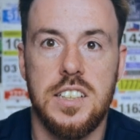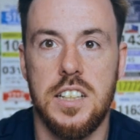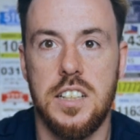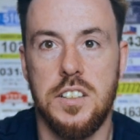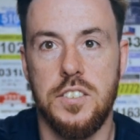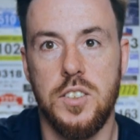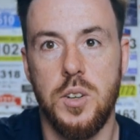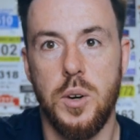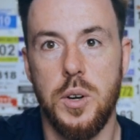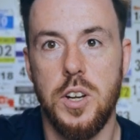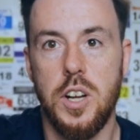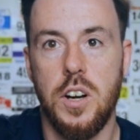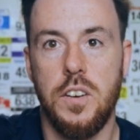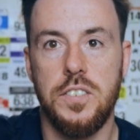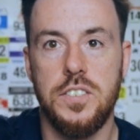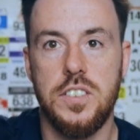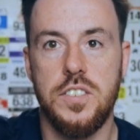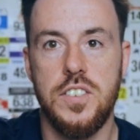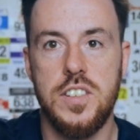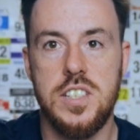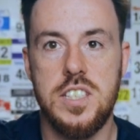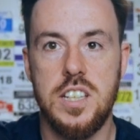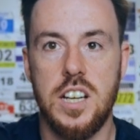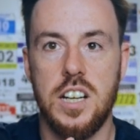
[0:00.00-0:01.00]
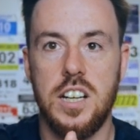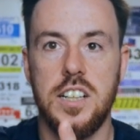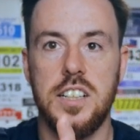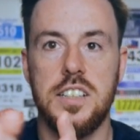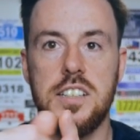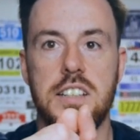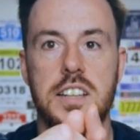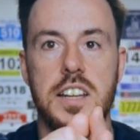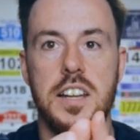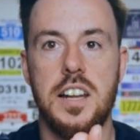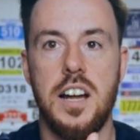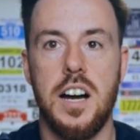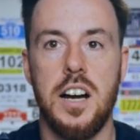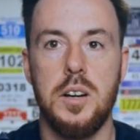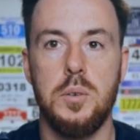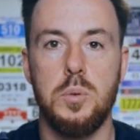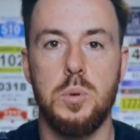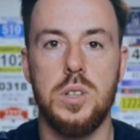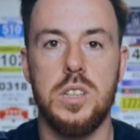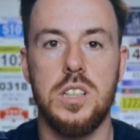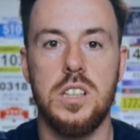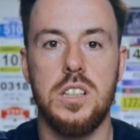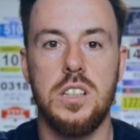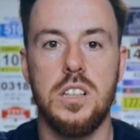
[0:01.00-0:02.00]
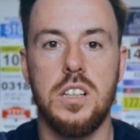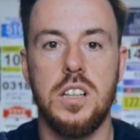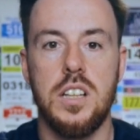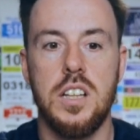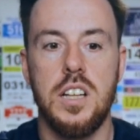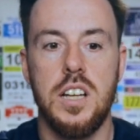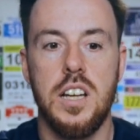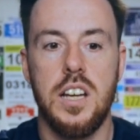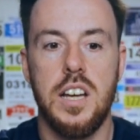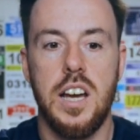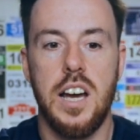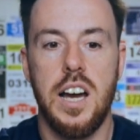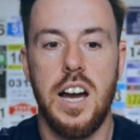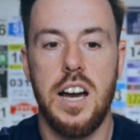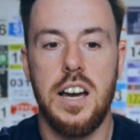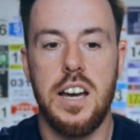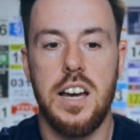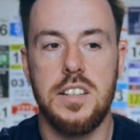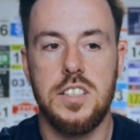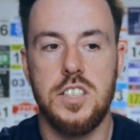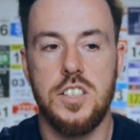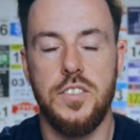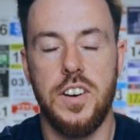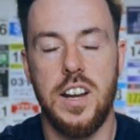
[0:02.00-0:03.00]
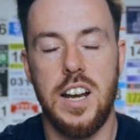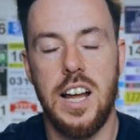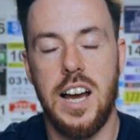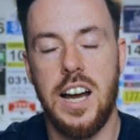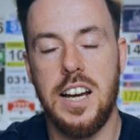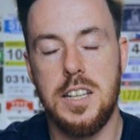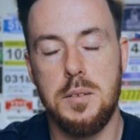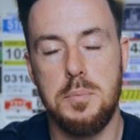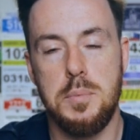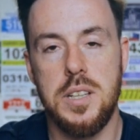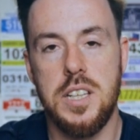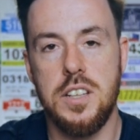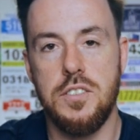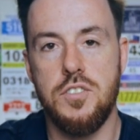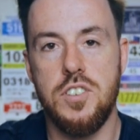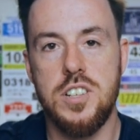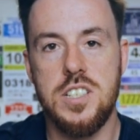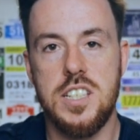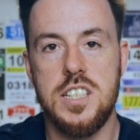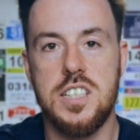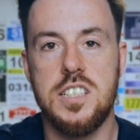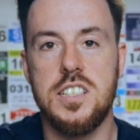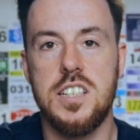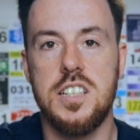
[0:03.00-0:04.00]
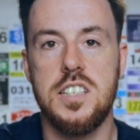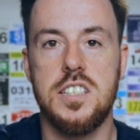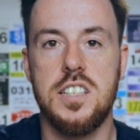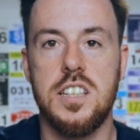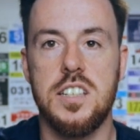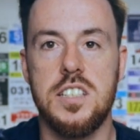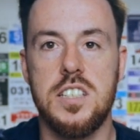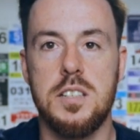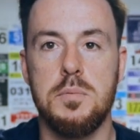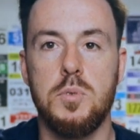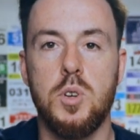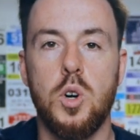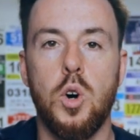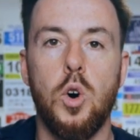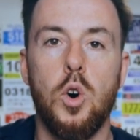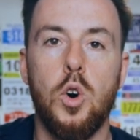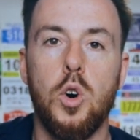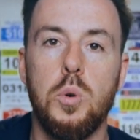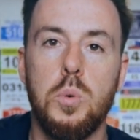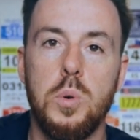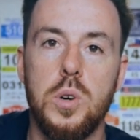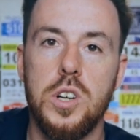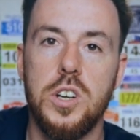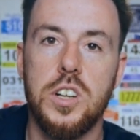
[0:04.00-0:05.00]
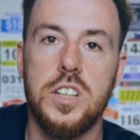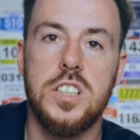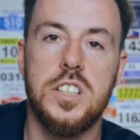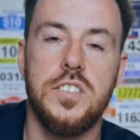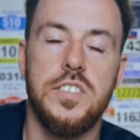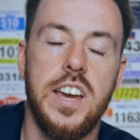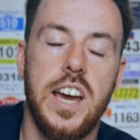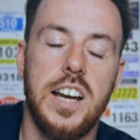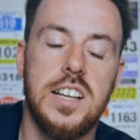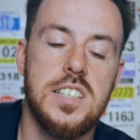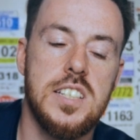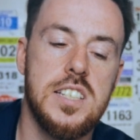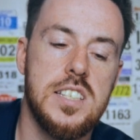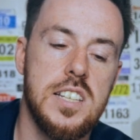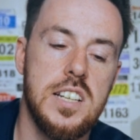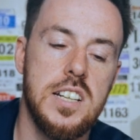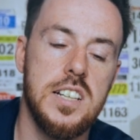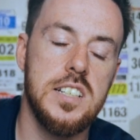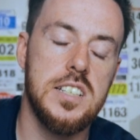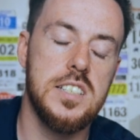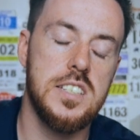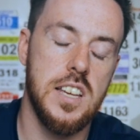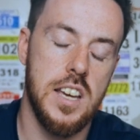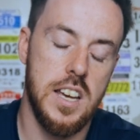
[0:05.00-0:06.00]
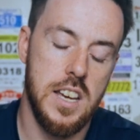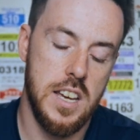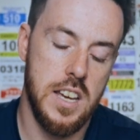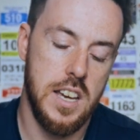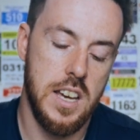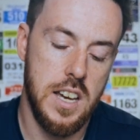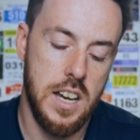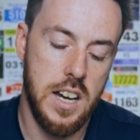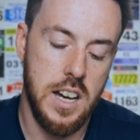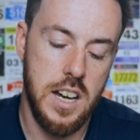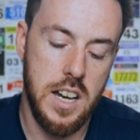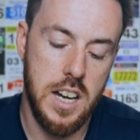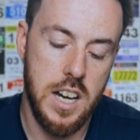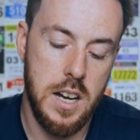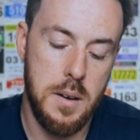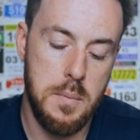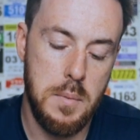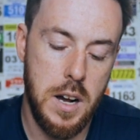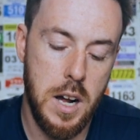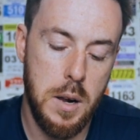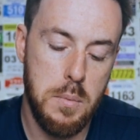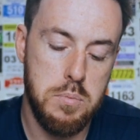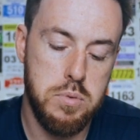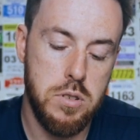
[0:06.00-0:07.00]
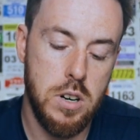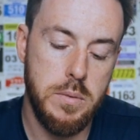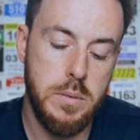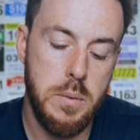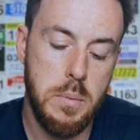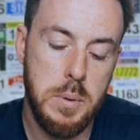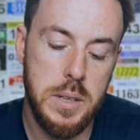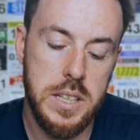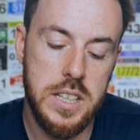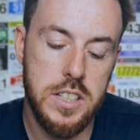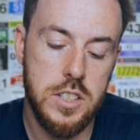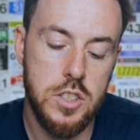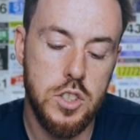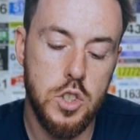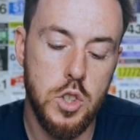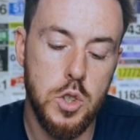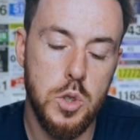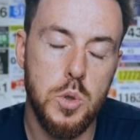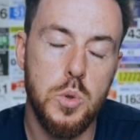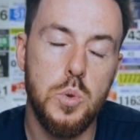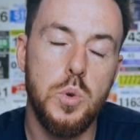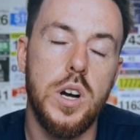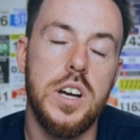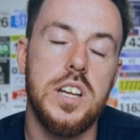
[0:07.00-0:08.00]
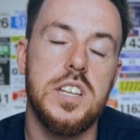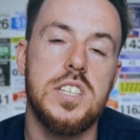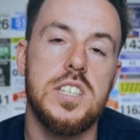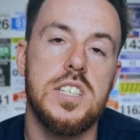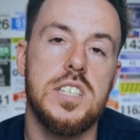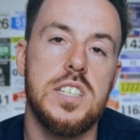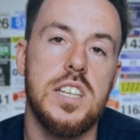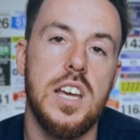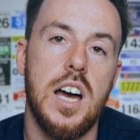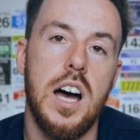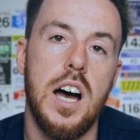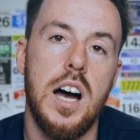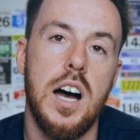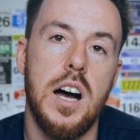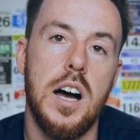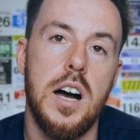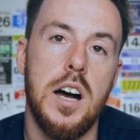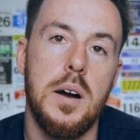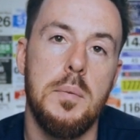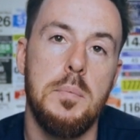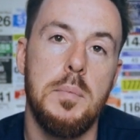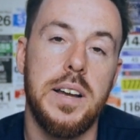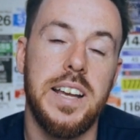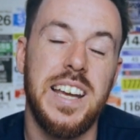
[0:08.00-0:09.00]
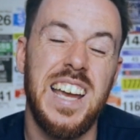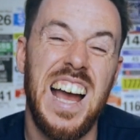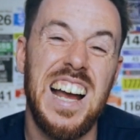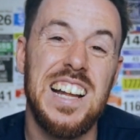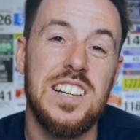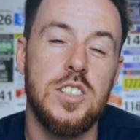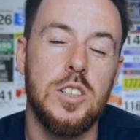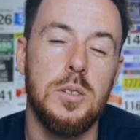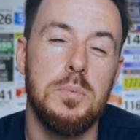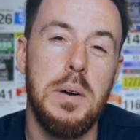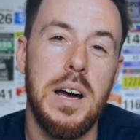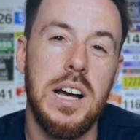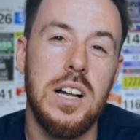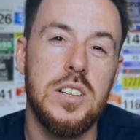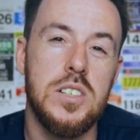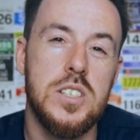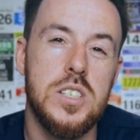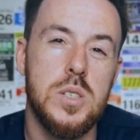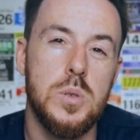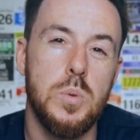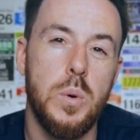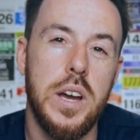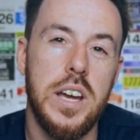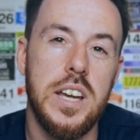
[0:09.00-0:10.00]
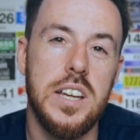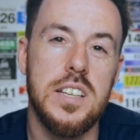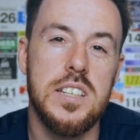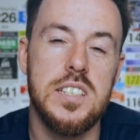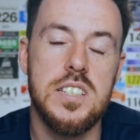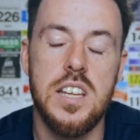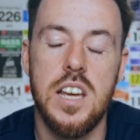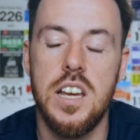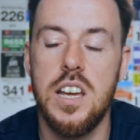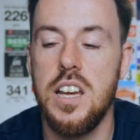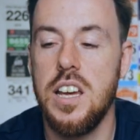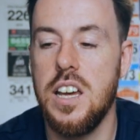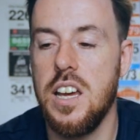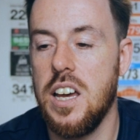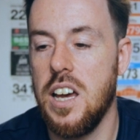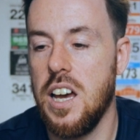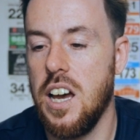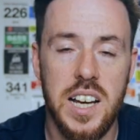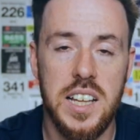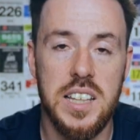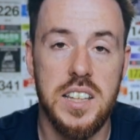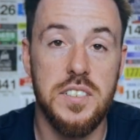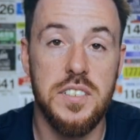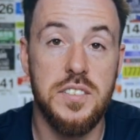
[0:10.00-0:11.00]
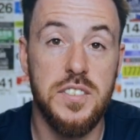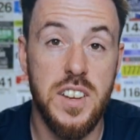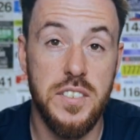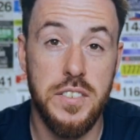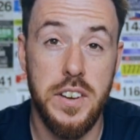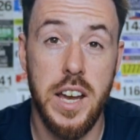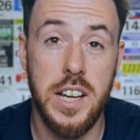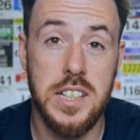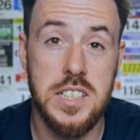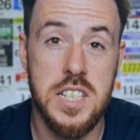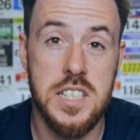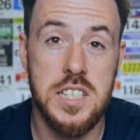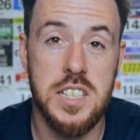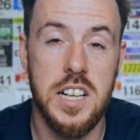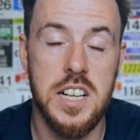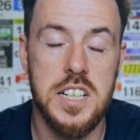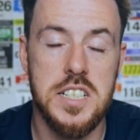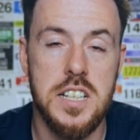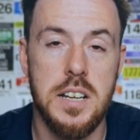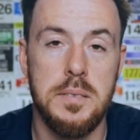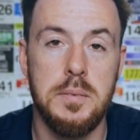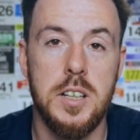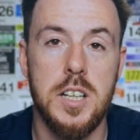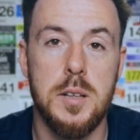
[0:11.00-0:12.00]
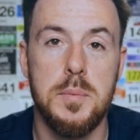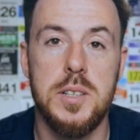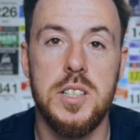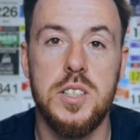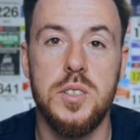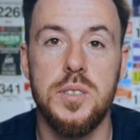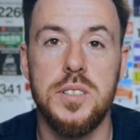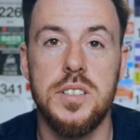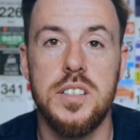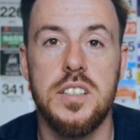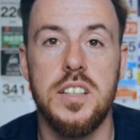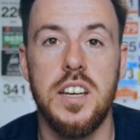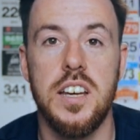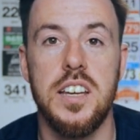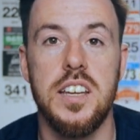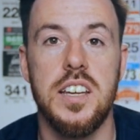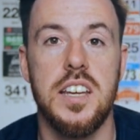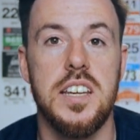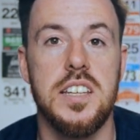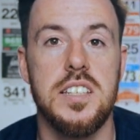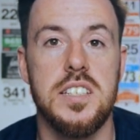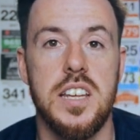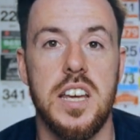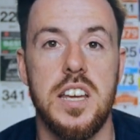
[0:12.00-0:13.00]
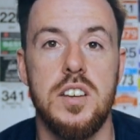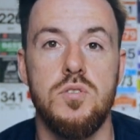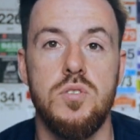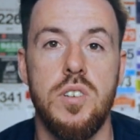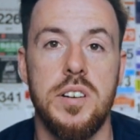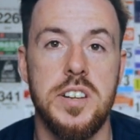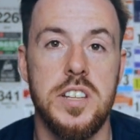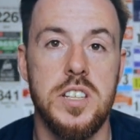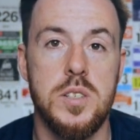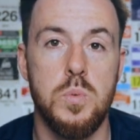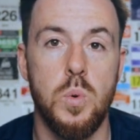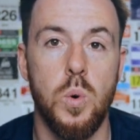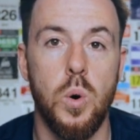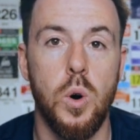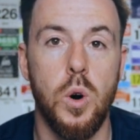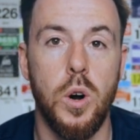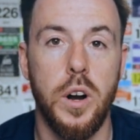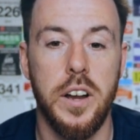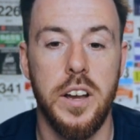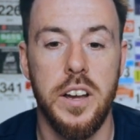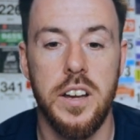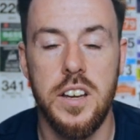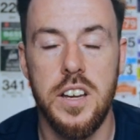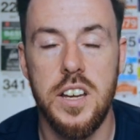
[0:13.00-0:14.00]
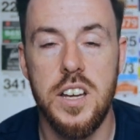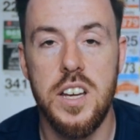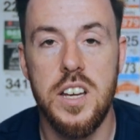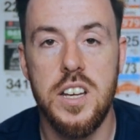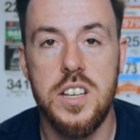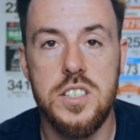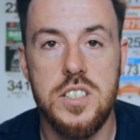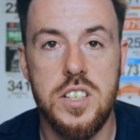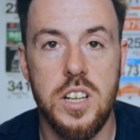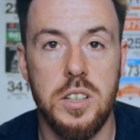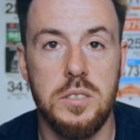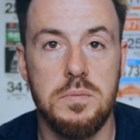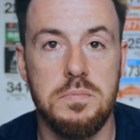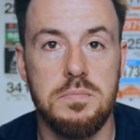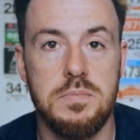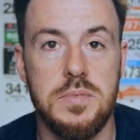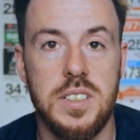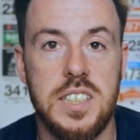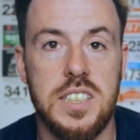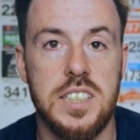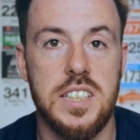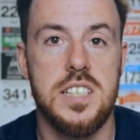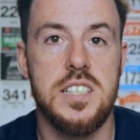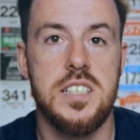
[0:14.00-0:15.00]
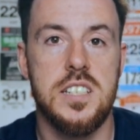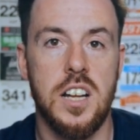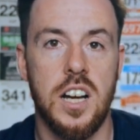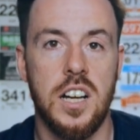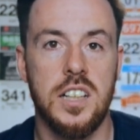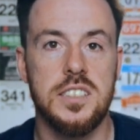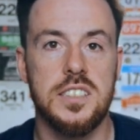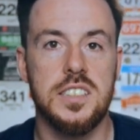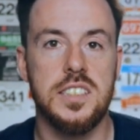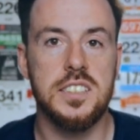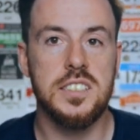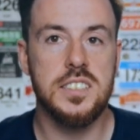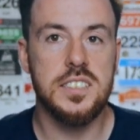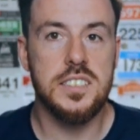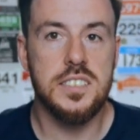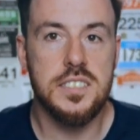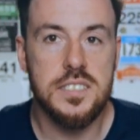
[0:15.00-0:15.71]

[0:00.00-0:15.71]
kind of going off to the side, and then I will, so that'll add a bit of resistance and some core work to the exercise. I'll probably do some kettlebell swings, and the fifth exercise I'm going to be doing today is a runner's walk. So let's get started.